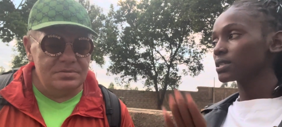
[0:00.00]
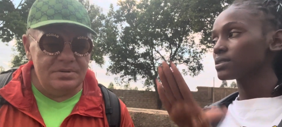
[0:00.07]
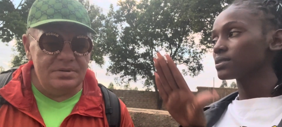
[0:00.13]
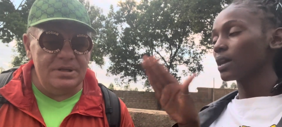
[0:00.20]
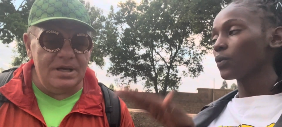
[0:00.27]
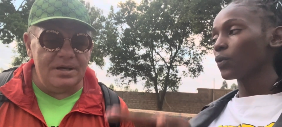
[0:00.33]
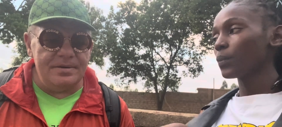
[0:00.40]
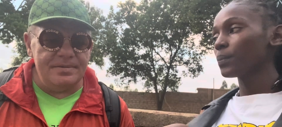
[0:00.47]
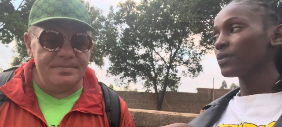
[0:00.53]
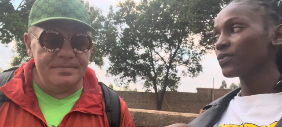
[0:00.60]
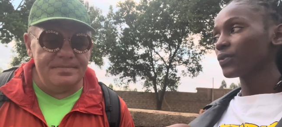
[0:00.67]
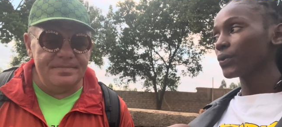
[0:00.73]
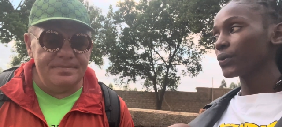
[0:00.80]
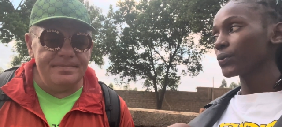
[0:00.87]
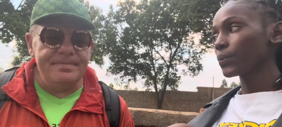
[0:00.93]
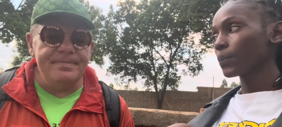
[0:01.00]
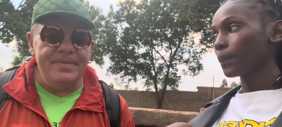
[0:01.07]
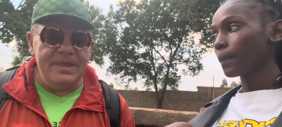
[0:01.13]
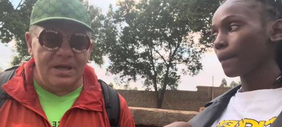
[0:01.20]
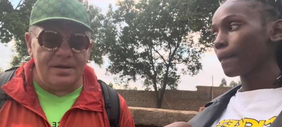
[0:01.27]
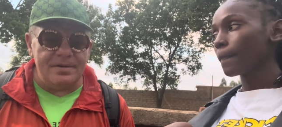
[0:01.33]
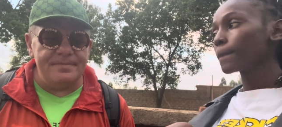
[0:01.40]
Speaker 1: is a yeah. hobby for you
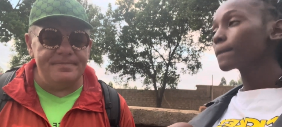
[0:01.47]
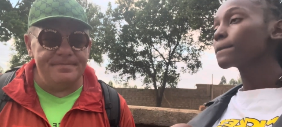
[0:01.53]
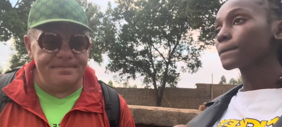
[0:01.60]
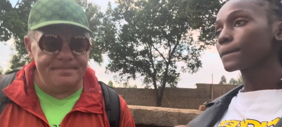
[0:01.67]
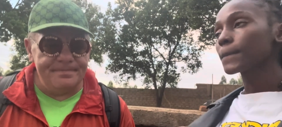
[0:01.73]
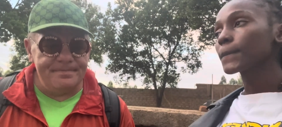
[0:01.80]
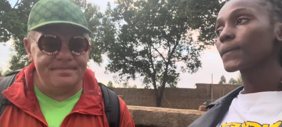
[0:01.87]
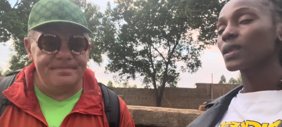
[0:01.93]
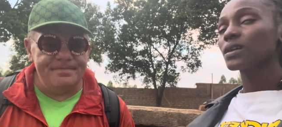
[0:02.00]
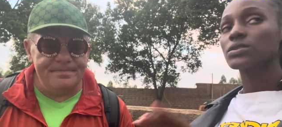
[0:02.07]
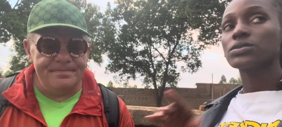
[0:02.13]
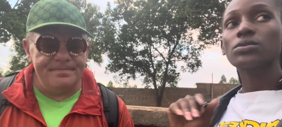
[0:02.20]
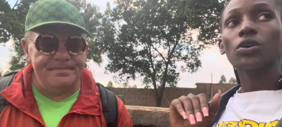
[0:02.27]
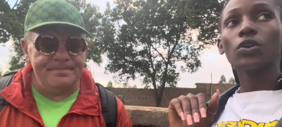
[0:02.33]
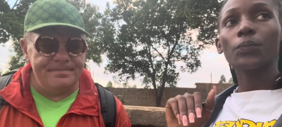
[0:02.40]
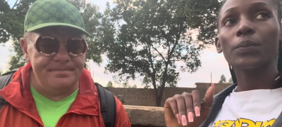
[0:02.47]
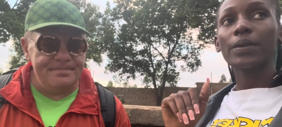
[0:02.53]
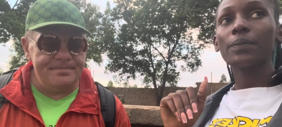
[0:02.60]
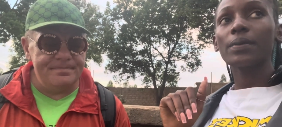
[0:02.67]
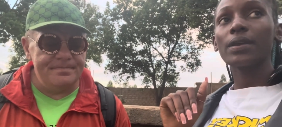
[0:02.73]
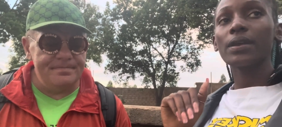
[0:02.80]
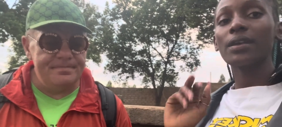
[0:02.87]
yeah mm -hmm. so
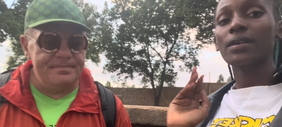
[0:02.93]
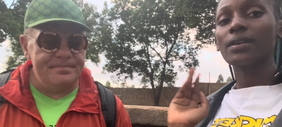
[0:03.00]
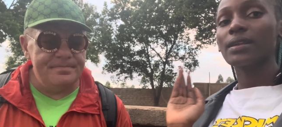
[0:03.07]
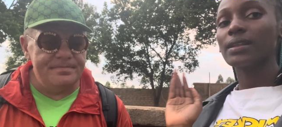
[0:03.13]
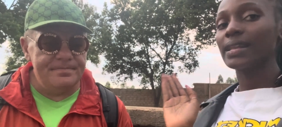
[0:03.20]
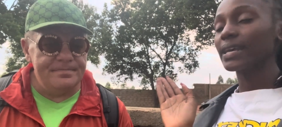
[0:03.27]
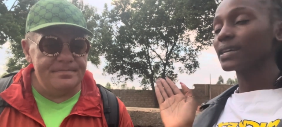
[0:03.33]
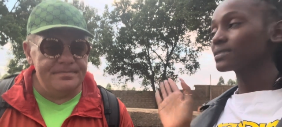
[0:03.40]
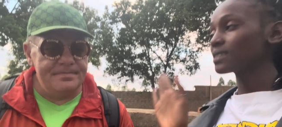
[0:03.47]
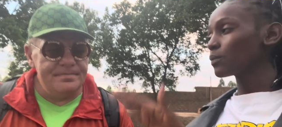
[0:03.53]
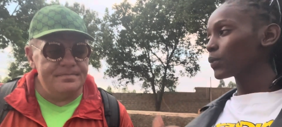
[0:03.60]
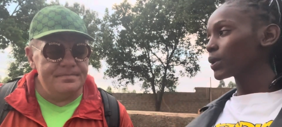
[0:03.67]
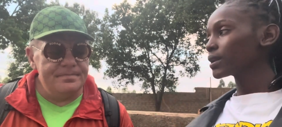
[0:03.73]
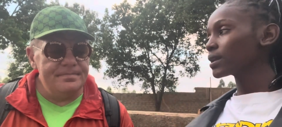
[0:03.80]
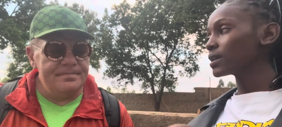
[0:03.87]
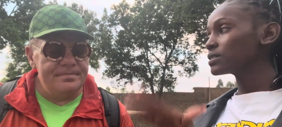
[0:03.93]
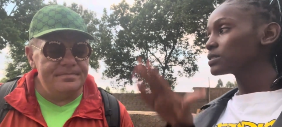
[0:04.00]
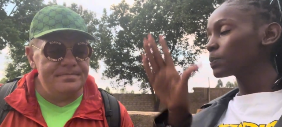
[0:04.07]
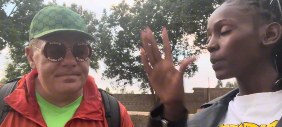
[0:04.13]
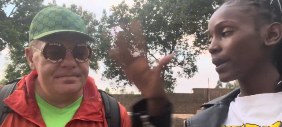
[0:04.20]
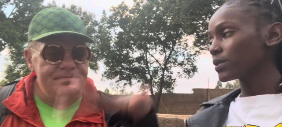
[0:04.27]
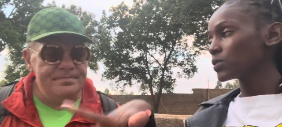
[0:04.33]
maybe like someone
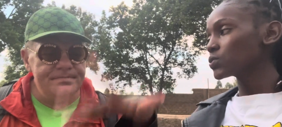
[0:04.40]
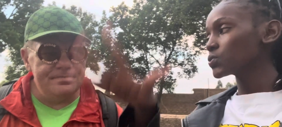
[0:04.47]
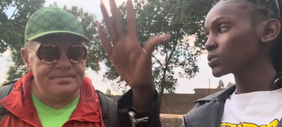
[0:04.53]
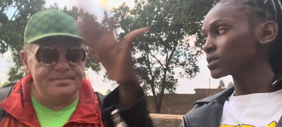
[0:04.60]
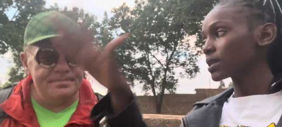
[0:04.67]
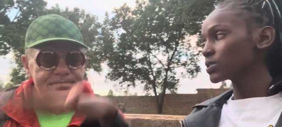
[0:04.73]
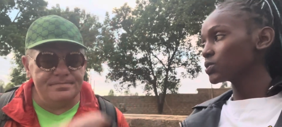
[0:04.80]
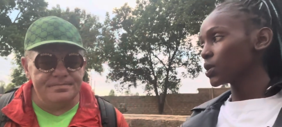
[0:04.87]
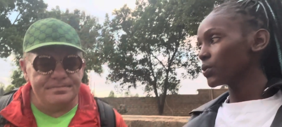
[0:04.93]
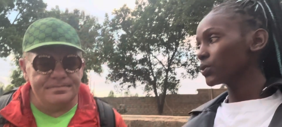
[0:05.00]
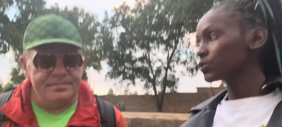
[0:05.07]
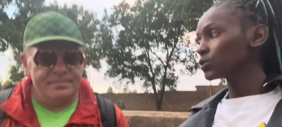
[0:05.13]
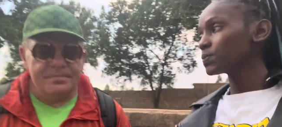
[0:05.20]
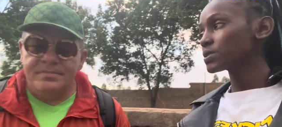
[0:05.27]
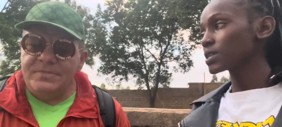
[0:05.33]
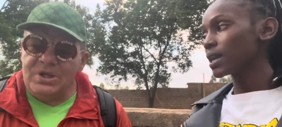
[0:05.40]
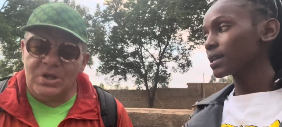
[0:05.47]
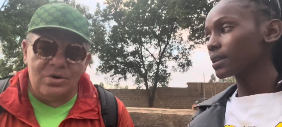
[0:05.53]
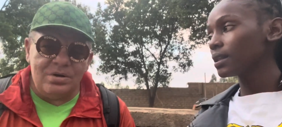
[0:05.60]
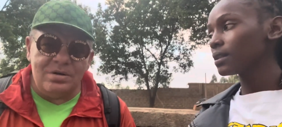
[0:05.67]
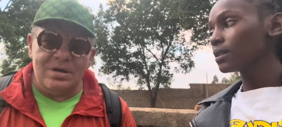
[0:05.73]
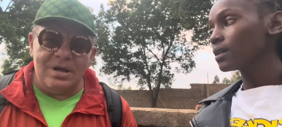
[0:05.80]
inspired you to start your youtube
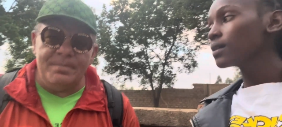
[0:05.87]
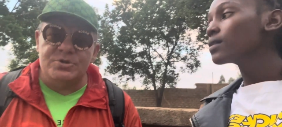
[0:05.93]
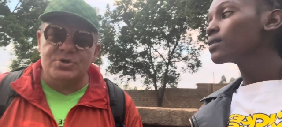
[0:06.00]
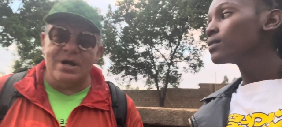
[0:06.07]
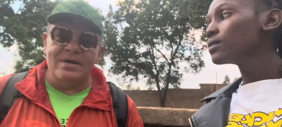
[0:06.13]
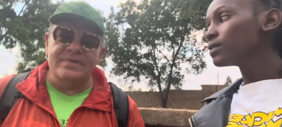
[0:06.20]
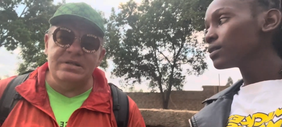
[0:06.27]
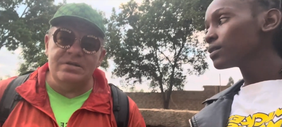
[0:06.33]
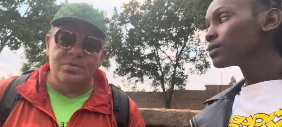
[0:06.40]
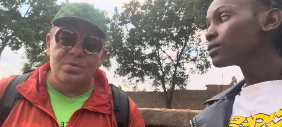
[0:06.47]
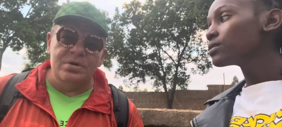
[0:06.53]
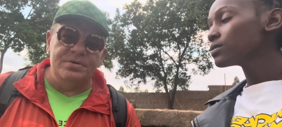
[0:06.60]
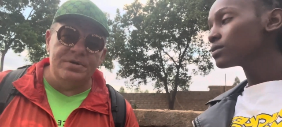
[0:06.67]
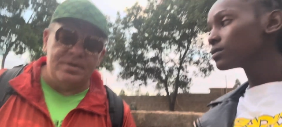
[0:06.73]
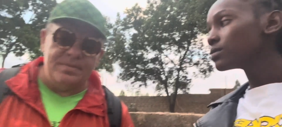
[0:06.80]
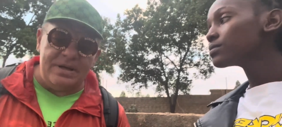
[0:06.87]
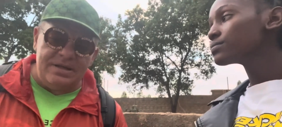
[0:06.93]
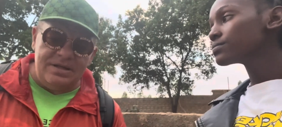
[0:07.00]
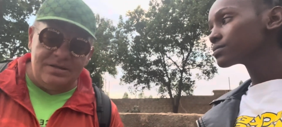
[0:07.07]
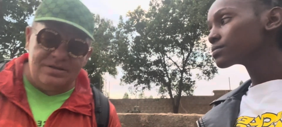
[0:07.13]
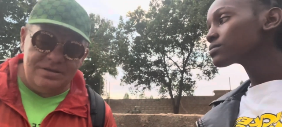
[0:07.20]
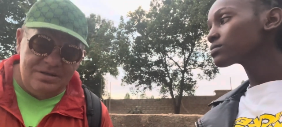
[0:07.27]
channel no
Speaker 2: i'm traveling the world
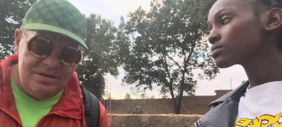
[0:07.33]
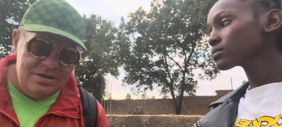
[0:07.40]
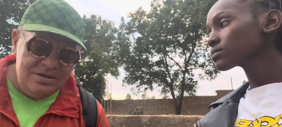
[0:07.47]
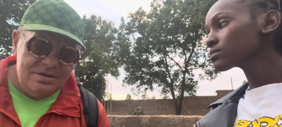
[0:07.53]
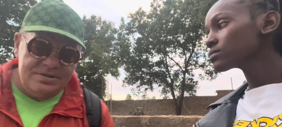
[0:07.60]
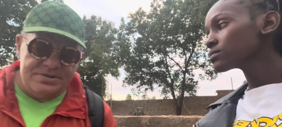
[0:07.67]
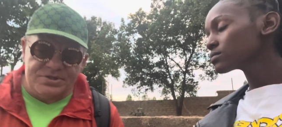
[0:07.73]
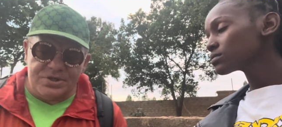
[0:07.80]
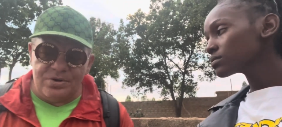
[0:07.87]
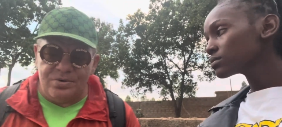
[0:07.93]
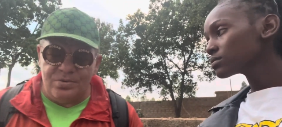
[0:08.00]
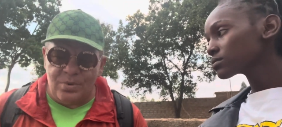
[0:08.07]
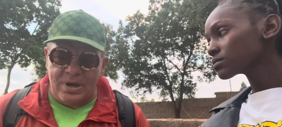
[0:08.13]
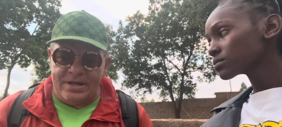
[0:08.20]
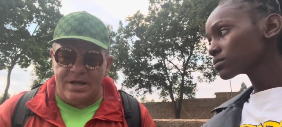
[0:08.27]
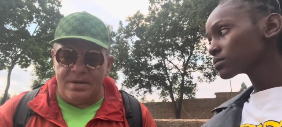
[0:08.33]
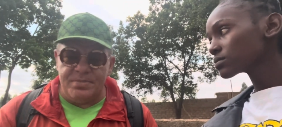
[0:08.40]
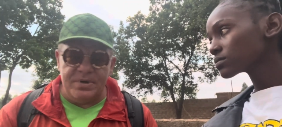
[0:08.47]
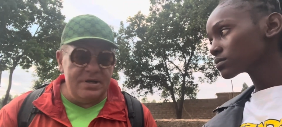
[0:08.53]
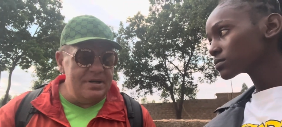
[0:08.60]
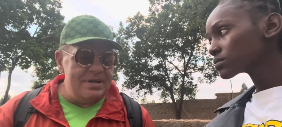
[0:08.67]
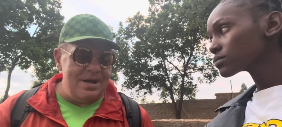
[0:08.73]
already mm -hmm. so why not
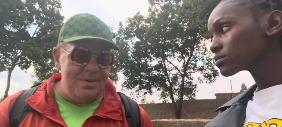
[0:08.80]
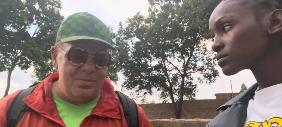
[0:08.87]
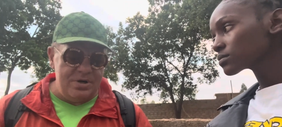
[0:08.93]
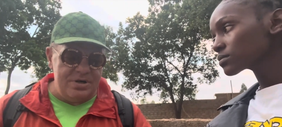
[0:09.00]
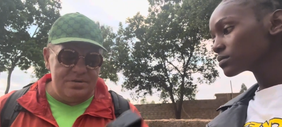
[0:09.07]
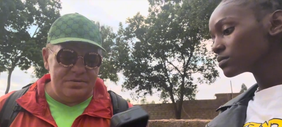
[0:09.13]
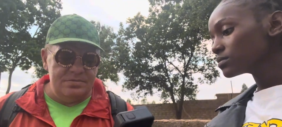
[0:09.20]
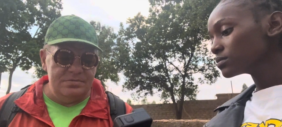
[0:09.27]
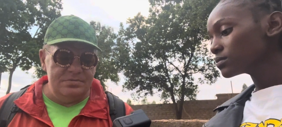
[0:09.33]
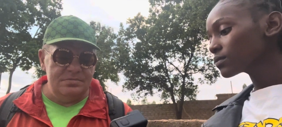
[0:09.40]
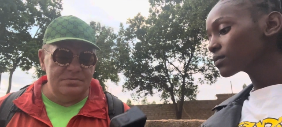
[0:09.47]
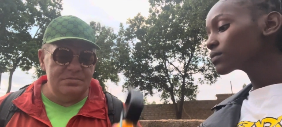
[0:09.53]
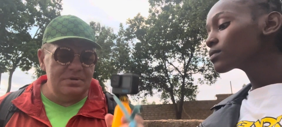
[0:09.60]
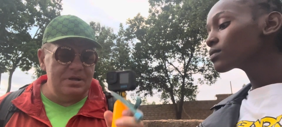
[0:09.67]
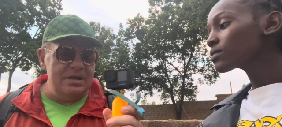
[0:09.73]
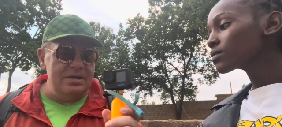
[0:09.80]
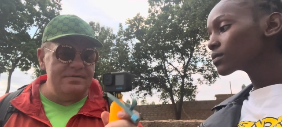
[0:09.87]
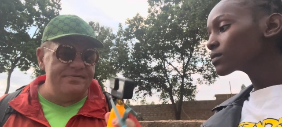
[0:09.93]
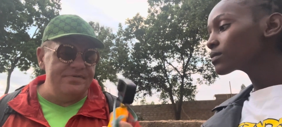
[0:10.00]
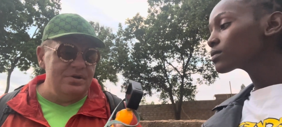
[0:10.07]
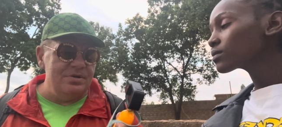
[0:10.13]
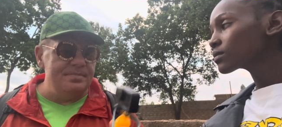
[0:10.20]
bring a camera and
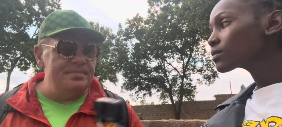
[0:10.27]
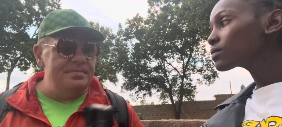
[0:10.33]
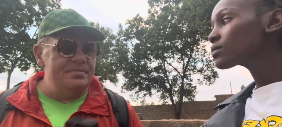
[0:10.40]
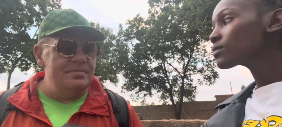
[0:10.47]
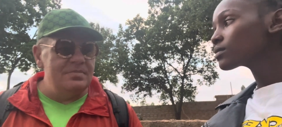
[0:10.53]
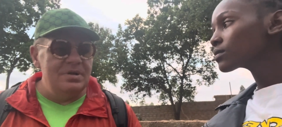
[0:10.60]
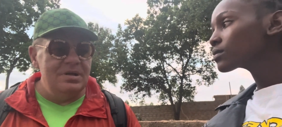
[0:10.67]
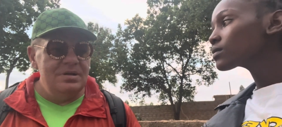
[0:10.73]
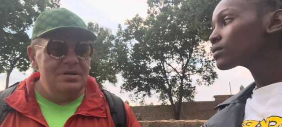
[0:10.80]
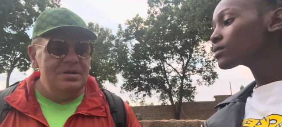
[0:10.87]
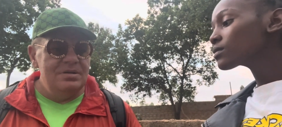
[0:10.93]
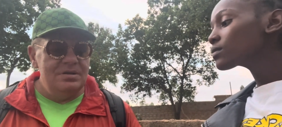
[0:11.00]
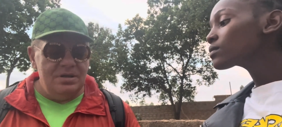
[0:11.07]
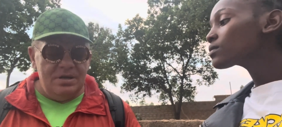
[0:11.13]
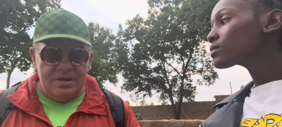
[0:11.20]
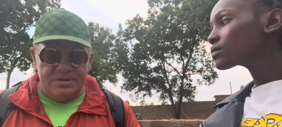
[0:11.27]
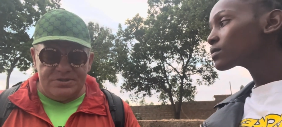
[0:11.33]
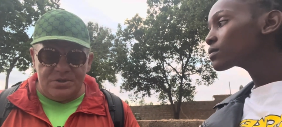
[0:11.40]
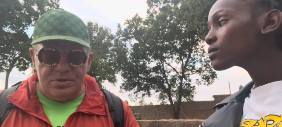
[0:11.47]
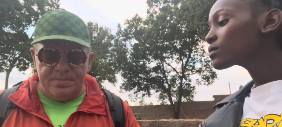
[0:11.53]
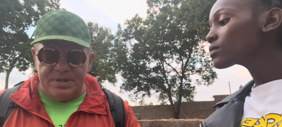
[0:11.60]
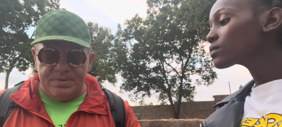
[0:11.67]
film uh,
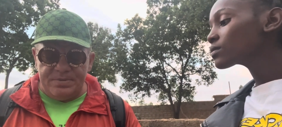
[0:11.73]
so nobody